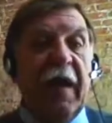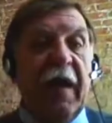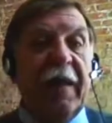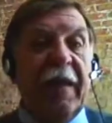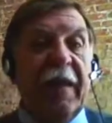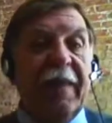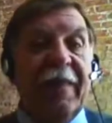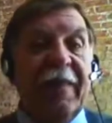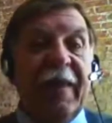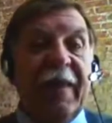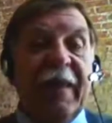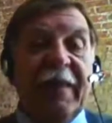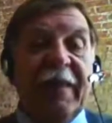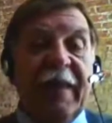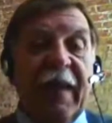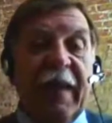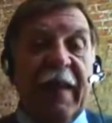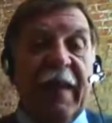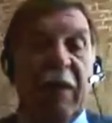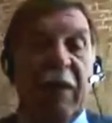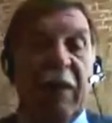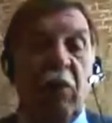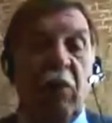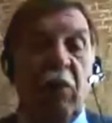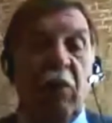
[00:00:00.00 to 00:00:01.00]
I think that
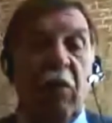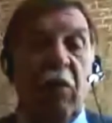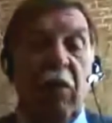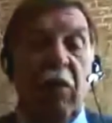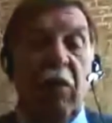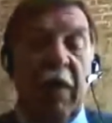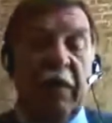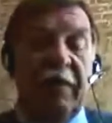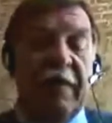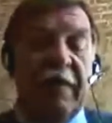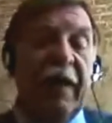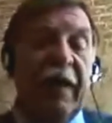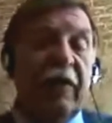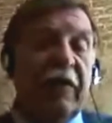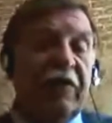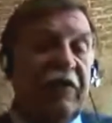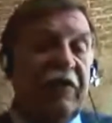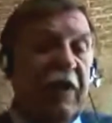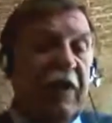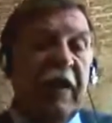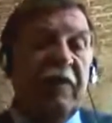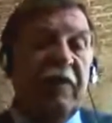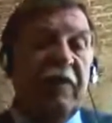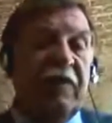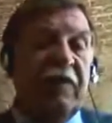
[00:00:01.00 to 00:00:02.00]
it's not going to
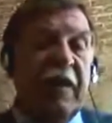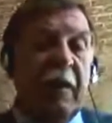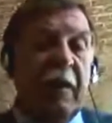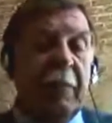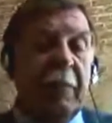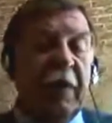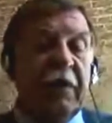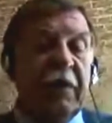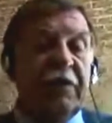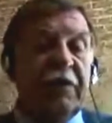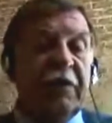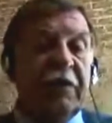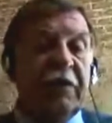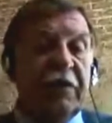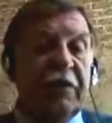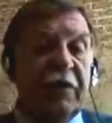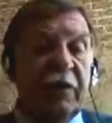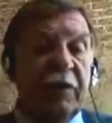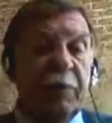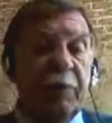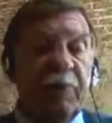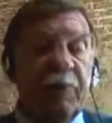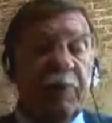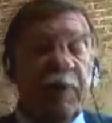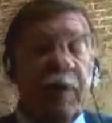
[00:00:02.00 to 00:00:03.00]
change that much in
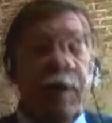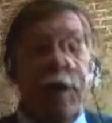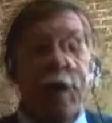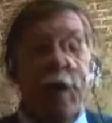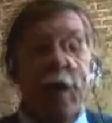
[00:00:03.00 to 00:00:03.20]
terms of